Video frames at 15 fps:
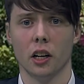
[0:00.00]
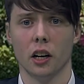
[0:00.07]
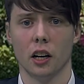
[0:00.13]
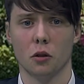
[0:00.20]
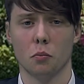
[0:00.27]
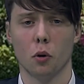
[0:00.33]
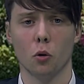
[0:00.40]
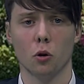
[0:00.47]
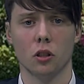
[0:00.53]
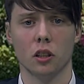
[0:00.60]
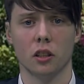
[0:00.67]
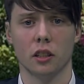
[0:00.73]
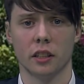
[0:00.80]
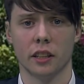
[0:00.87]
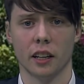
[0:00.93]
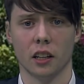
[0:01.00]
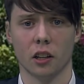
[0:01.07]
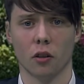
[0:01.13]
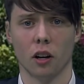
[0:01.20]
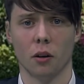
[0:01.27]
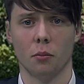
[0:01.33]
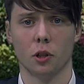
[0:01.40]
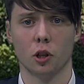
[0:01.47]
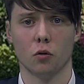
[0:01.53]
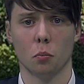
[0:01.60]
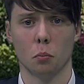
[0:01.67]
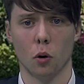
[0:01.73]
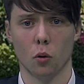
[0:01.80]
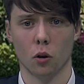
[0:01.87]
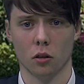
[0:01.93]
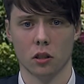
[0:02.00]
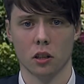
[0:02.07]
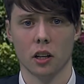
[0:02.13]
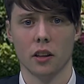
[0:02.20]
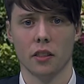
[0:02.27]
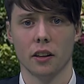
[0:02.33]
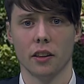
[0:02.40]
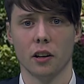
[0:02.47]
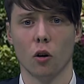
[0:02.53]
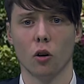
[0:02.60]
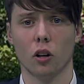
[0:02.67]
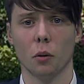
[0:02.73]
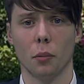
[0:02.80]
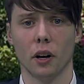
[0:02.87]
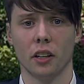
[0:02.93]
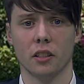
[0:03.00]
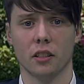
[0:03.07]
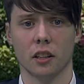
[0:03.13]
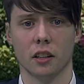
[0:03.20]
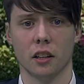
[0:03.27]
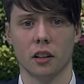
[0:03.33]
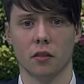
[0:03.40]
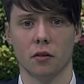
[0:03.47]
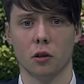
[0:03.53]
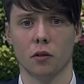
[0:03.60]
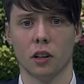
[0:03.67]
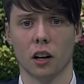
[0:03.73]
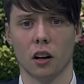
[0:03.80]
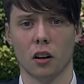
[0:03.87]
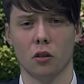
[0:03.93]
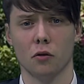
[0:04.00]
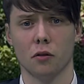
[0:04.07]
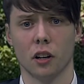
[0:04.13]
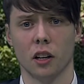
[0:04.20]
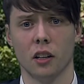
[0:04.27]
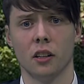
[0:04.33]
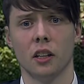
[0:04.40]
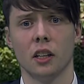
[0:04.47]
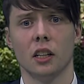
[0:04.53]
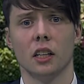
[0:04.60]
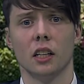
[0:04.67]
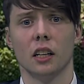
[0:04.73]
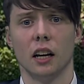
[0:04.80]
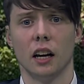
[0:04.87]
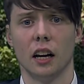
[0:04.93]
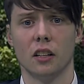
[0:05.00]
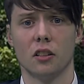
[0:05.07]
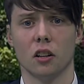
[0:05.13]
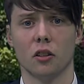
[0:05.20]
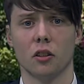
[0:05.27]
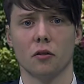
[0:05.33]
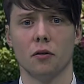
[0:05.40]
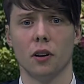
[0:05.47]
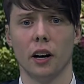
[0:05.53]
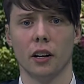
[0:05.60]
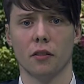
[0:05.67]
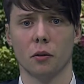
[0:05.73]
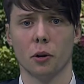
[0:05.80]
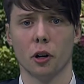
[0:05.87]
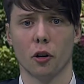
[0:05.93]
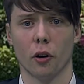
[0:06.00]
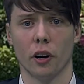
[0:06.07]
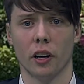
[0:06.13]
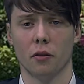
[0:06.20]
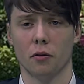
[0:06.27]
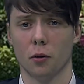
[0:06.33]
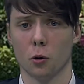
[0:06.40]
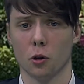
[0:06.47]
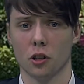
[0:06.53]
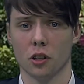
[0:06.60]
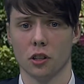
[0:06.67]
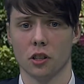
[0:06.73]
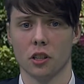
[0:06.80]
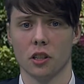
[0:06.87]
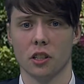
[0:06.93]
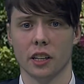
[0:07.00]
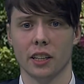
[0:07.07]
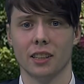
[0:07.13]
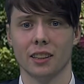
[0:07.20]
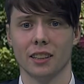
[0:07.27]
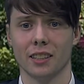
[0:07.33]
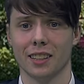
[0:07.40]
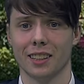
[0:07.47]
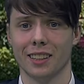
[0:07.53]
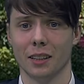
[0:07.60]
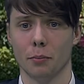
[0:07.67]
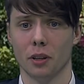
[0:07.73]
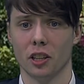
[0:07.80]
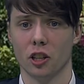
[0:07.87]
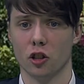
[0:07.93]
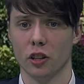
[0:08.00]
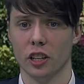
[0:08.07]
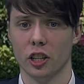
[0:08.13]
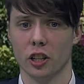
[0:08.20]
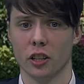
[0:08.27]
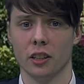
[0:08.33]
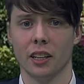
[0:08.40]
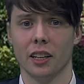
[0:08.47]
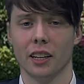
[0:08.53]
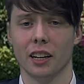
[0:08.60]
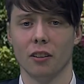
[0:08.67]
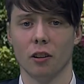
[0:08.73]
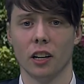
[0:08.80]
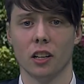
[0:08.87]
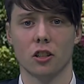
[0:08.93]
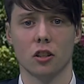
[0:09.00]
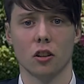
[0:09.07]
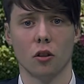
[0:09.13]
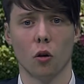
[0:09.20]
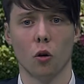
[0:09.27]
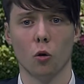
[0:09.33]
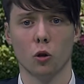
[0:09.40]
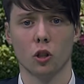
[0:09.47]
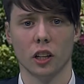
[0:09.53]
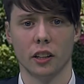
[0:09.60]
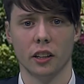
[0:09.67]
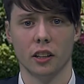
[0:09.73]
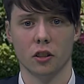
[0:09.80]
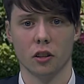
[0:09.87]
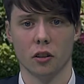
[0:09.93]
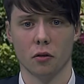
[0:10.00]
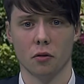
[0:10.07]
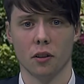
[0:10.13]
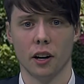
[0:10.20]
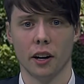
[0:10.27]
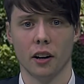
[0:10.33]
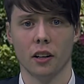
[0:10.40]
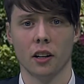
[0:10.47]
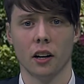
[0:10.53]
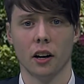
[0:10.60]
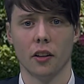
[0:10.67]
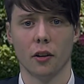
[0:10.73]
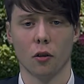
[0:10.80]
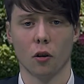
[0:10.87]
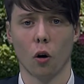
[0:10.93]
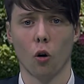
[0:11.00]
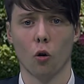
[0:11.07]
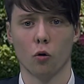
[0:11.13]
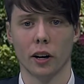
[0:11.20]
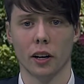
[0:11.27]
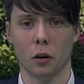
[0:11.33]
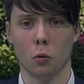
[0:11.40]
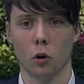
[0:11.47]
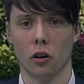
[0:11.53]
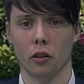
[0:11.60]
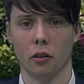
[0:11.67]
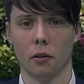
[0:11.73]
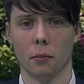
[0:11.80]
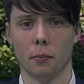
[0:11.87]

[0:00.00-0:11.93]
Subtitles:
has posted to Telegram to report that the occupied city of Novakhovka is under fire from Ukrainian forces. Citing the city administration, he writes, "The whole city is under fire and there are already wounded."